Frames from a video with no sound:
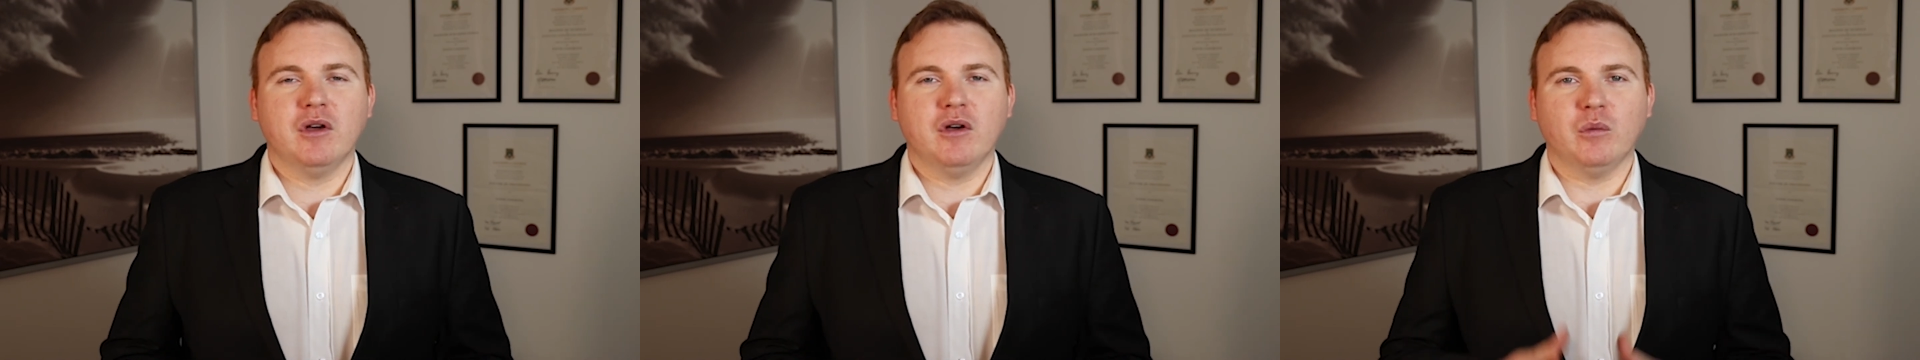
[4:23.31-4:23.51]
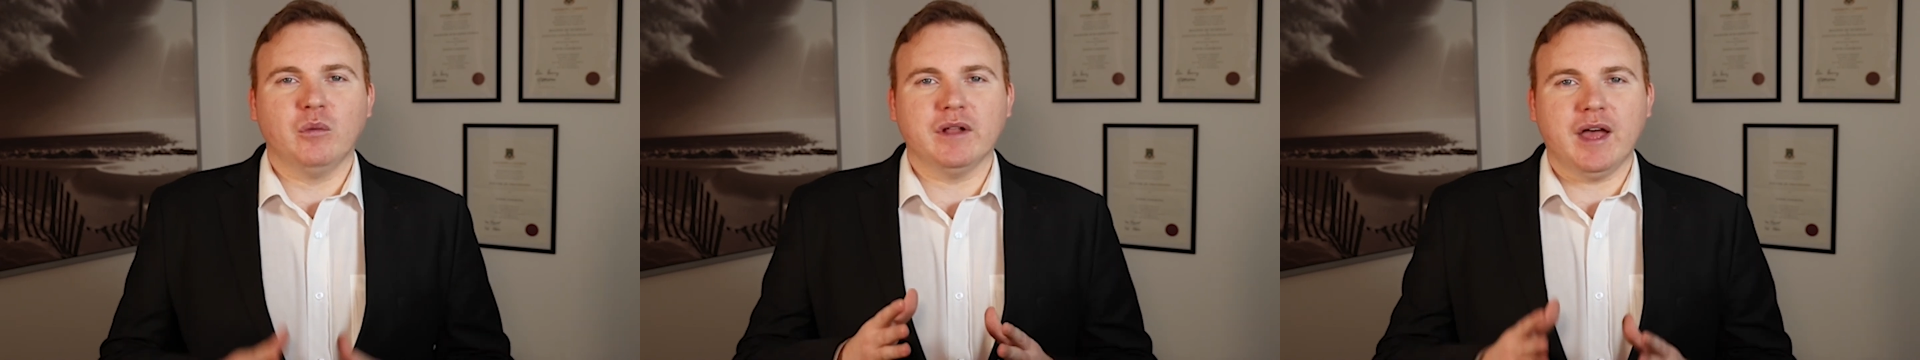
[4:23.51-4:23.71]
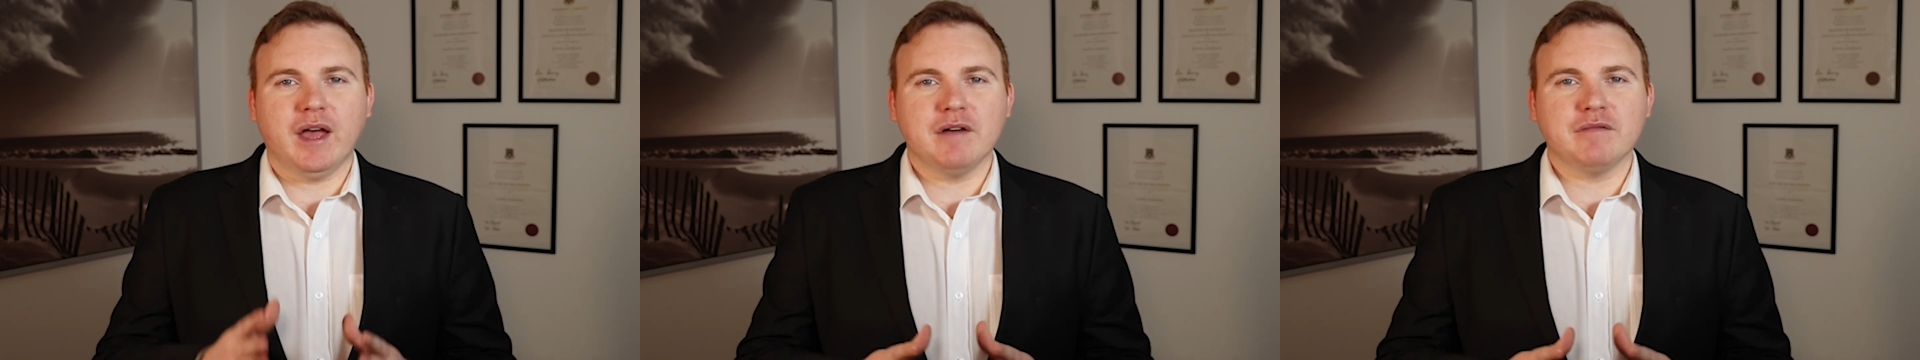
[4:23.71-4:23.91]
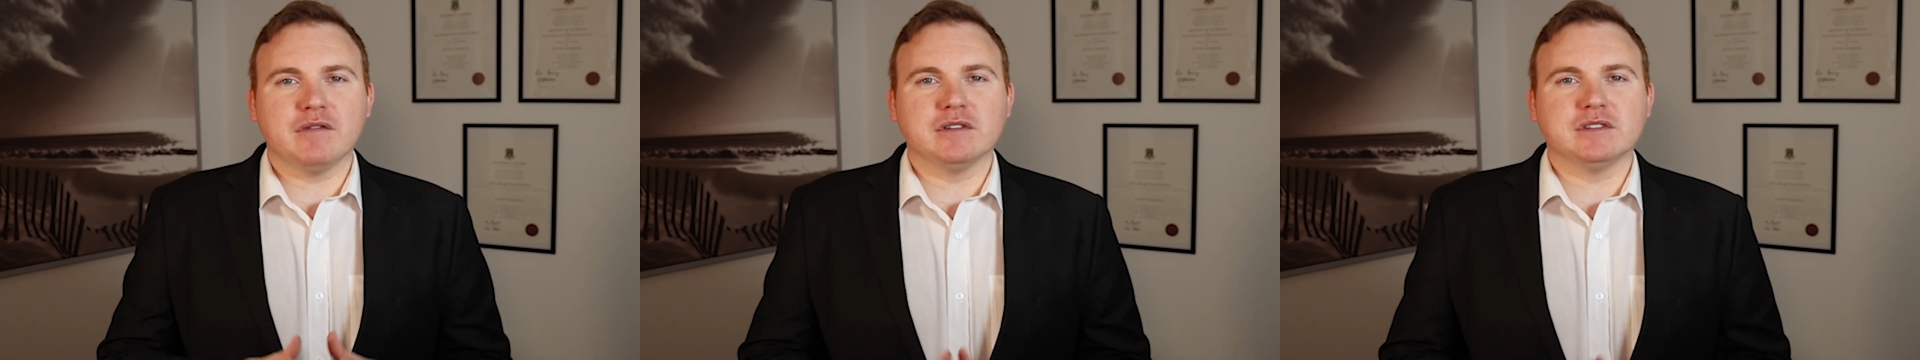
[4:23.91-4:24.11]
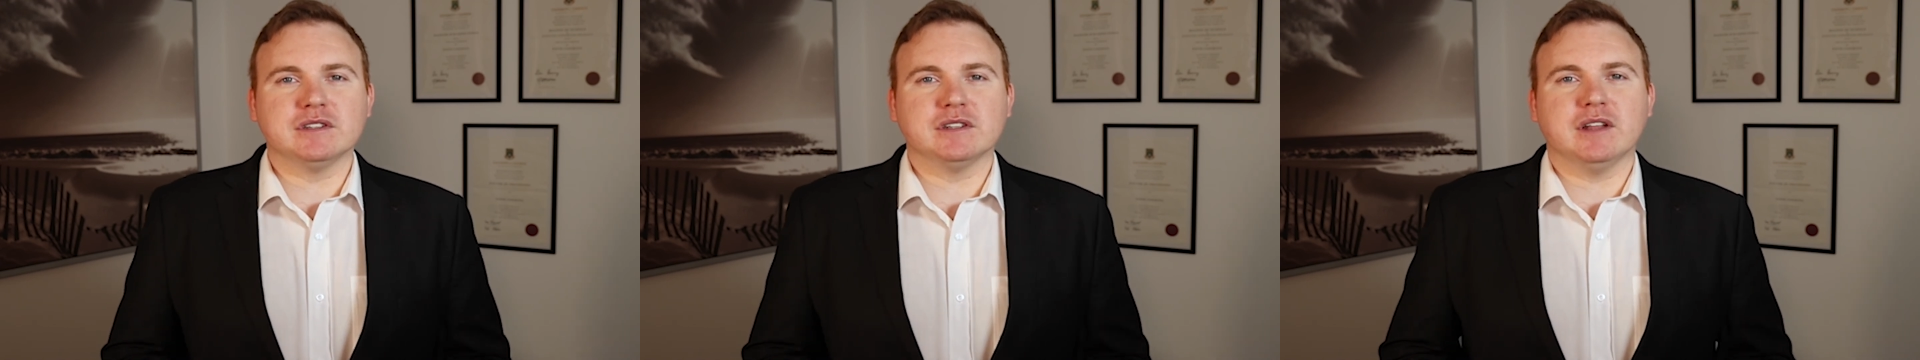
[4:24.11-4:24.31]
with
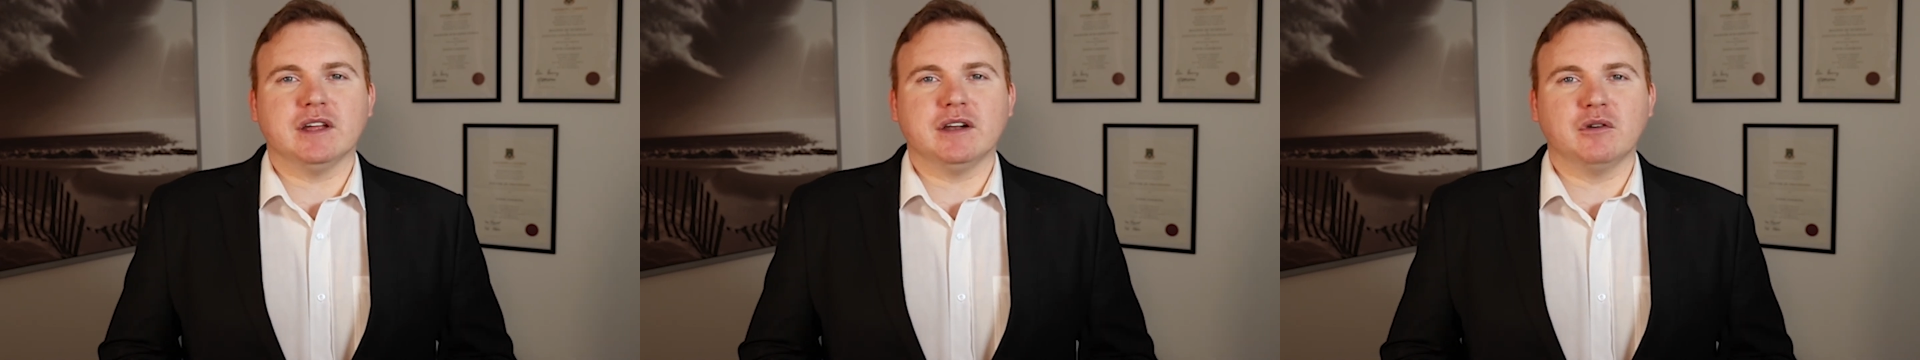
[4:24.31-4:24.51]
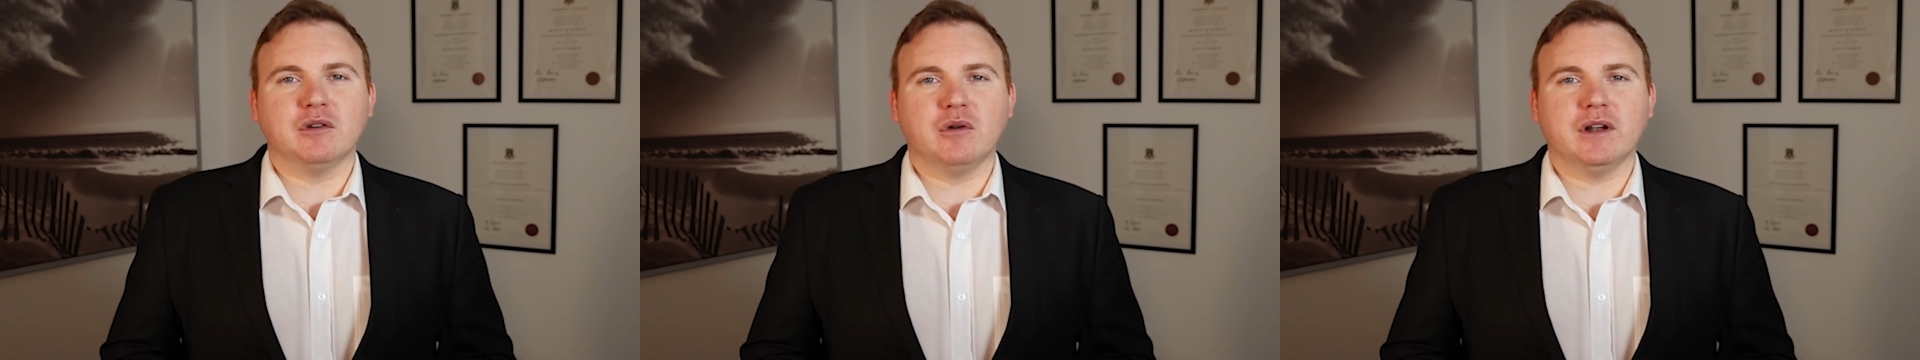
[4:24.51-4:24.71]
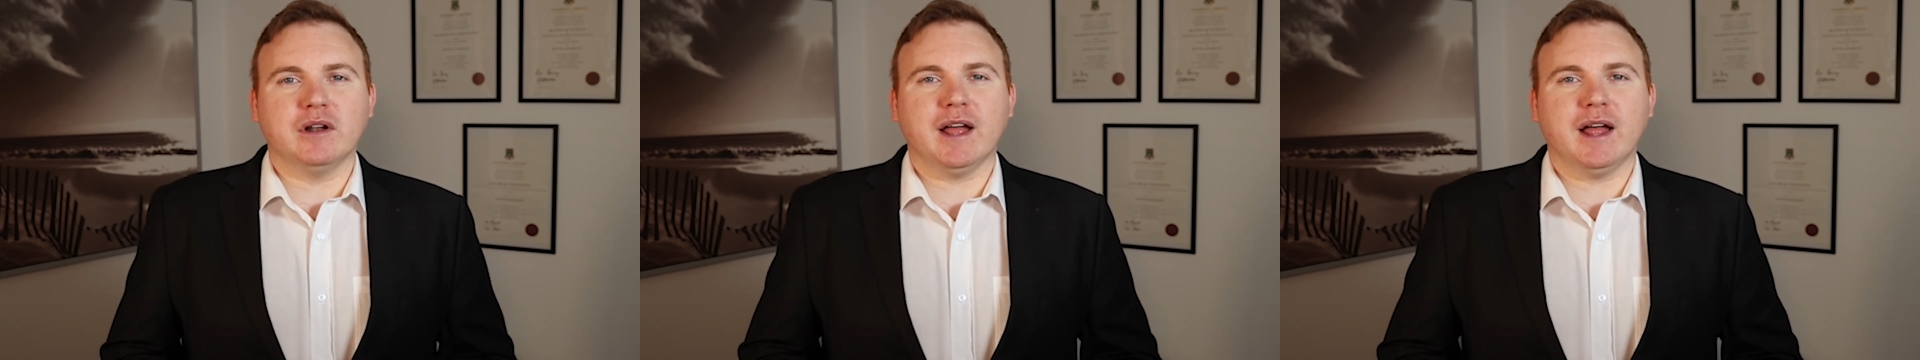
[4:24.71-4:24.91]
efforts that are going to